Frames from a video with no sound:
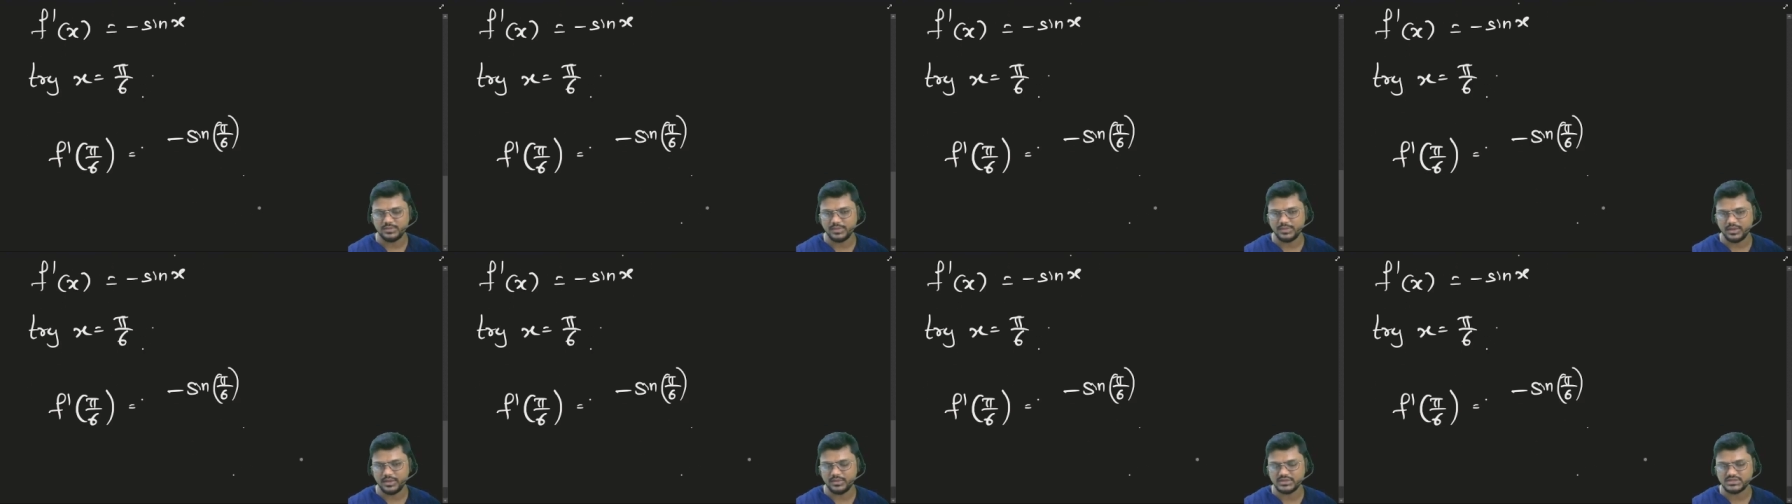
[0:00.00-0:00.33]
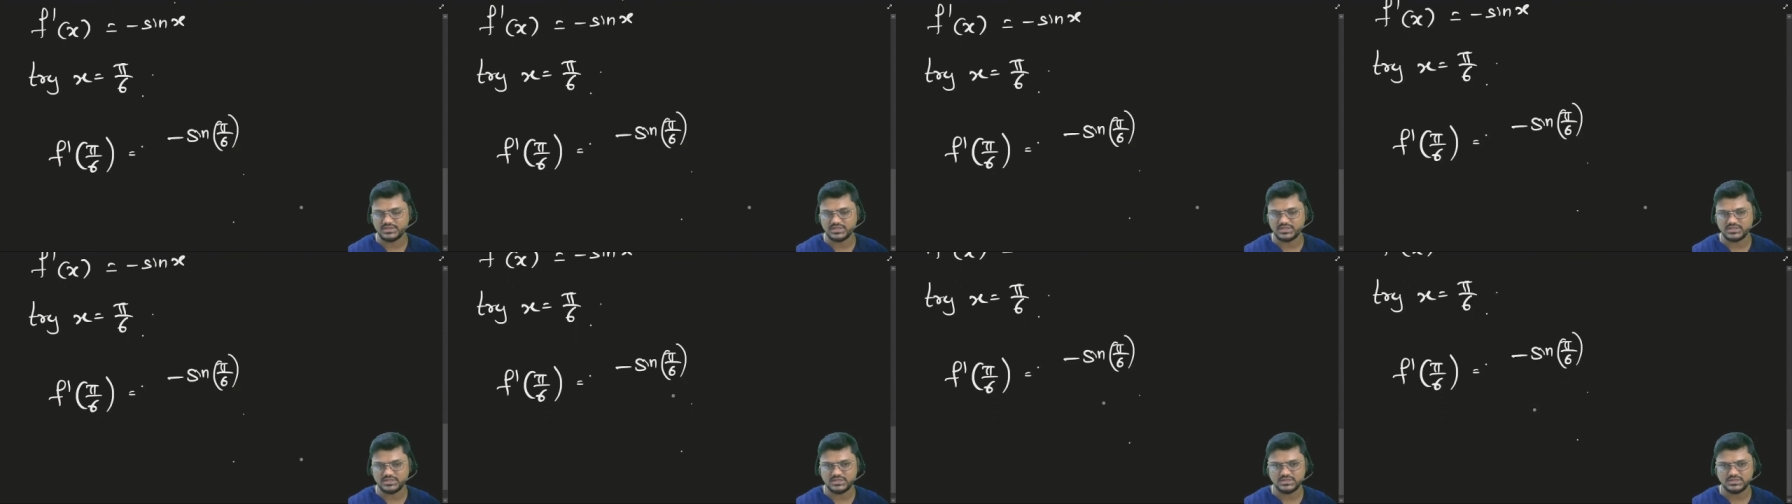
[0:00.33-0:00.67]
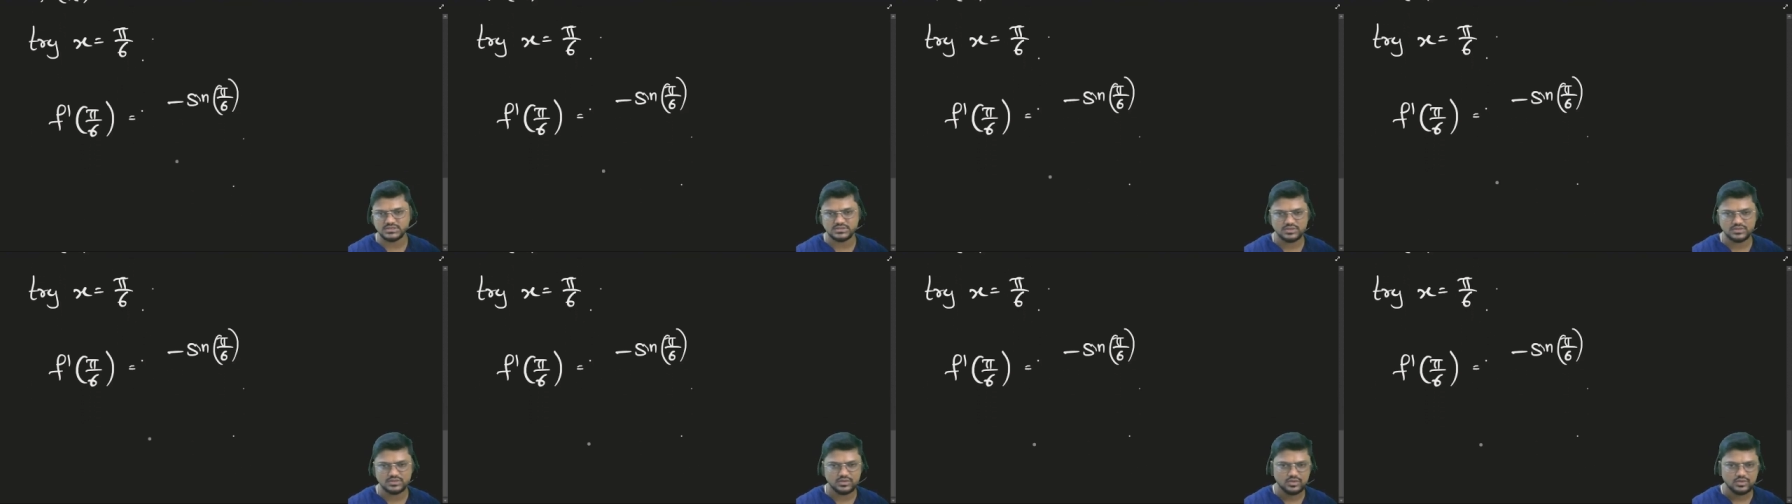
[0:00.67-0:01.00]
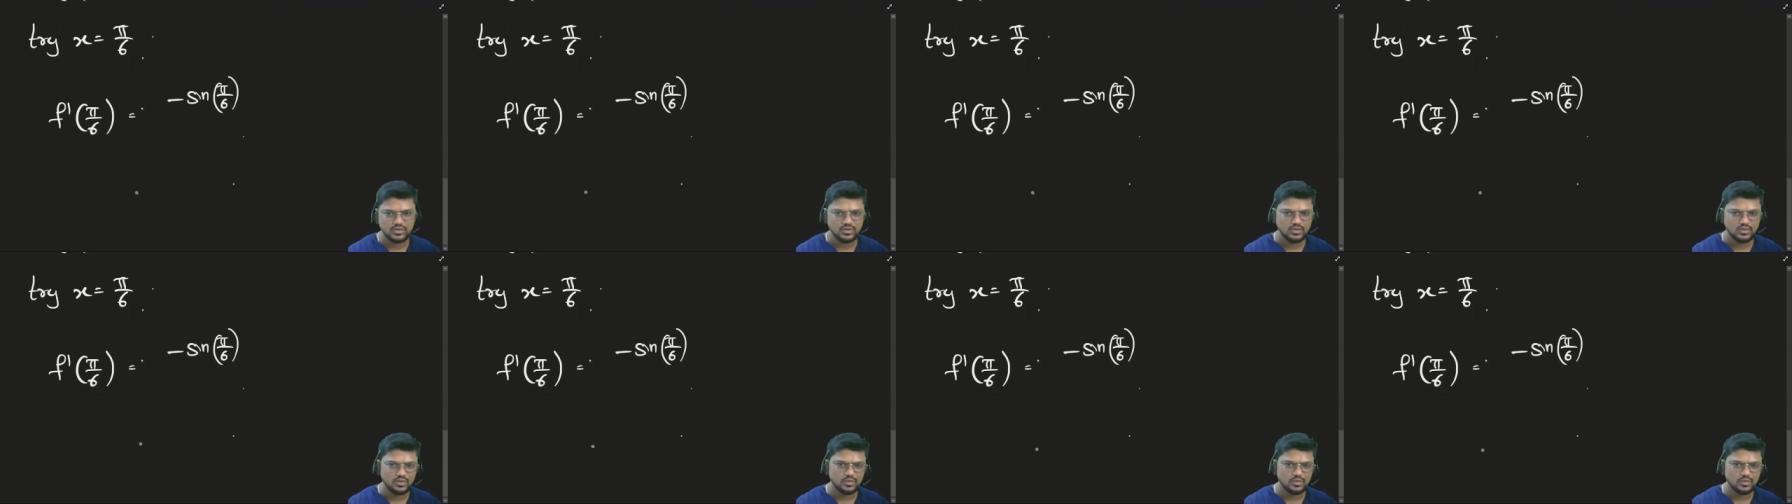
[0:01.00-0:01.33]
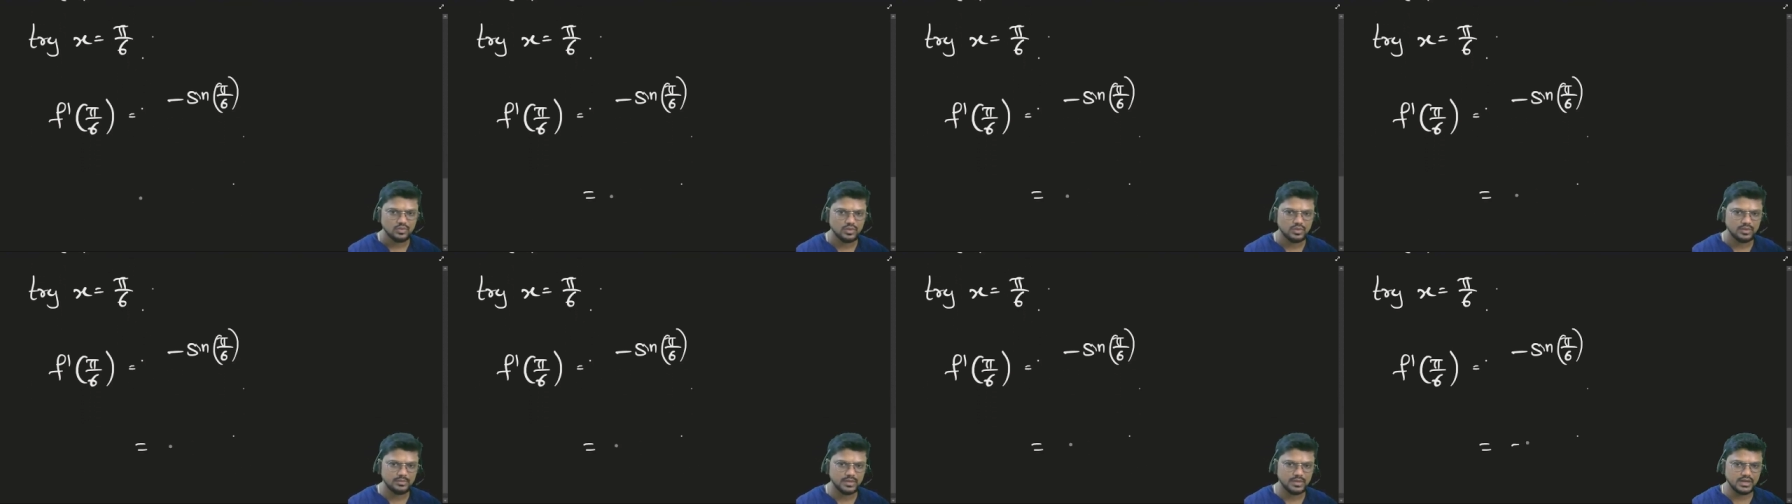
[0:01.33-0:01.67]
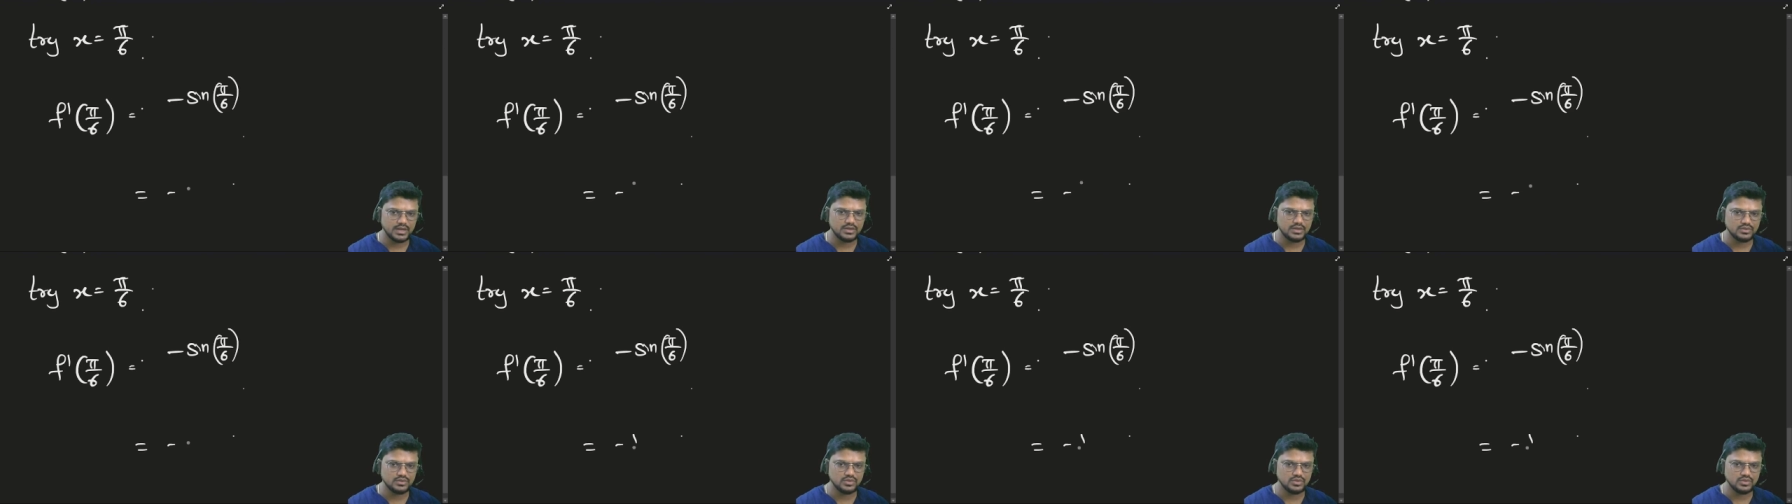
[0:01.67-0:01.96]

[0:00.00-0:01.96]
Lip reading: pi by 6 is 1 by 2.